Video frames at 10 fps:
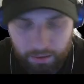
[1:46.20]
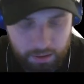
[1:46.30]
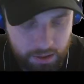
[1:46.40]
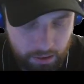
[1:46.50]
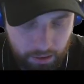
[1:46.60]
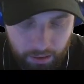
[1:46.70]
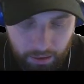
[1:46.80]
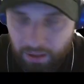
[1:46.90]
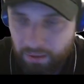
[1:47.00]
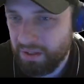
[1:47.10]
technically,
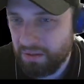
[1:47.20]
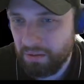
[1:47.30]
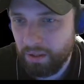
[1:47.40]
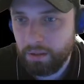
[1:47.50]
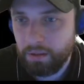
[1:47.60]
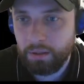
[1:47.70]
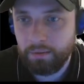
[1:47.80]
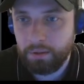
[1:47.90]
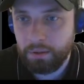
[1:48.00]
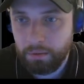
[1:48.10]
yeah, we can do that,
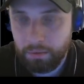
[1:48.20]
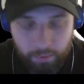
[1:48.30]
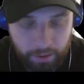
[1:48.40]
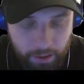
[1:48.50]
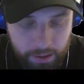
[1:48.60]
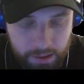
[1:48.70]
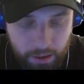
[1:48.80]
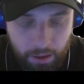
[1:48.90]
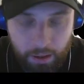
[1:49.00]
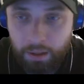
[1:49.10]
even though why not?
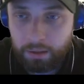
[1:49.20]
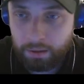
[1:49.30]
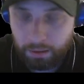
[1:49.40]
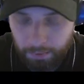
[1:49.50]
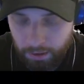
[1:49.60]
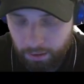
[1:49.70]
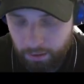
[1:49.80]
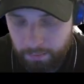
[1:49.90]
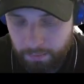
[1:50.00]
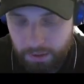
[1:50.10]
It's gonna be
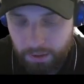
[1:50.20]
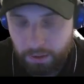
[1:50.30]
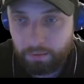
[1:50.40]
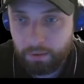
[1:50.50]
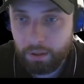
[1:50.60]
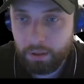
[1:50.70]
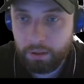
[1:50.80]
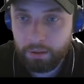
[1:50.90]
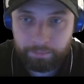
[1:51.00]
home screen